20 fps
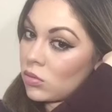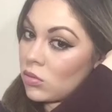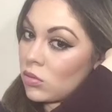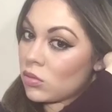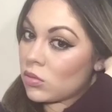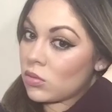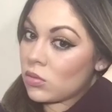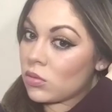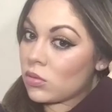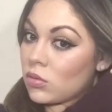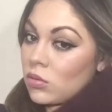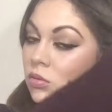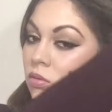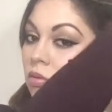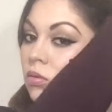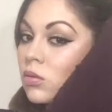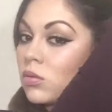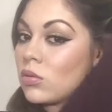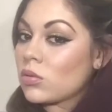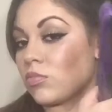
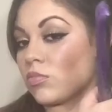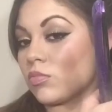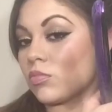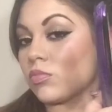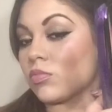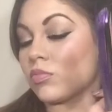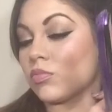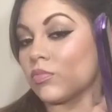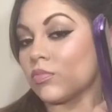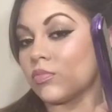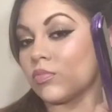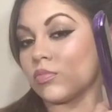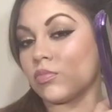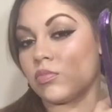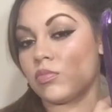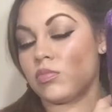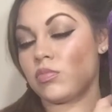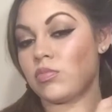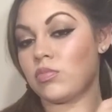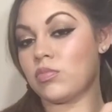
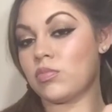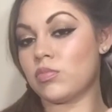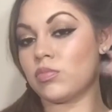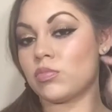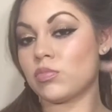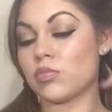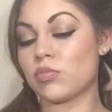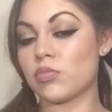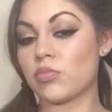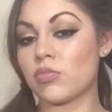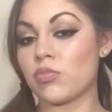No one is speaking in this clip.